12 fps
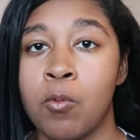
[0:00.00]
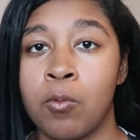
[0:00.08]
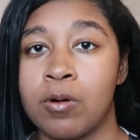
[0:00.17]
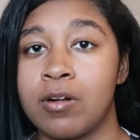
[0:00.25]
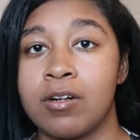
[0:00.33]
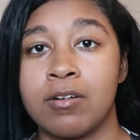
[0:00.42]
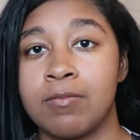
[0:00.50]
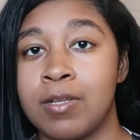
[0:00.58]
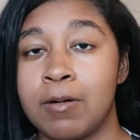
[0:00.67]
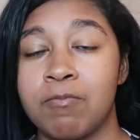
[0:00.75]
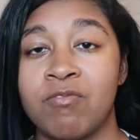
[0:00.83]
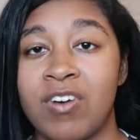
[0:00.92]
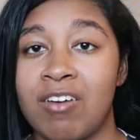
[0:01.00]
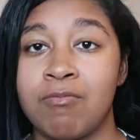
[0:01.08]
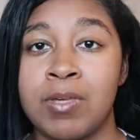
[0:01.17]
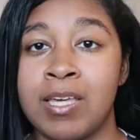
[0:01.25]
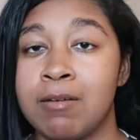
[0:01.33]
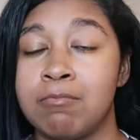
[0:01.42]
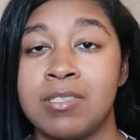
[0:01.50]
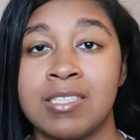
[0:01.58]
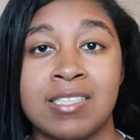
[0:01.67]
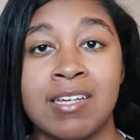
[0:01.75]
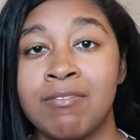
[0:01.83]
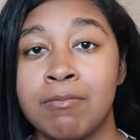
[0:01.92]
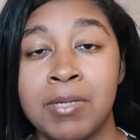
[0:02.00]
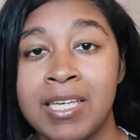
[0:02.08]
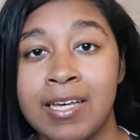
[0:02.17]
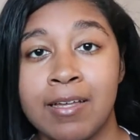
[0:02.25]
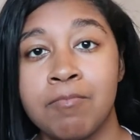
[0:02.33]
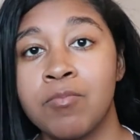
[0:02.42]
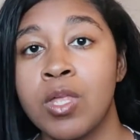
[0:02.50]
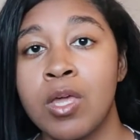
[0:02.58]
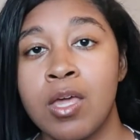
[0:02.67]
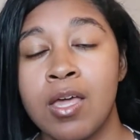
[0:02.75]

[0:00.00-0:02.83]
or 5 p.m. to 7 p.m.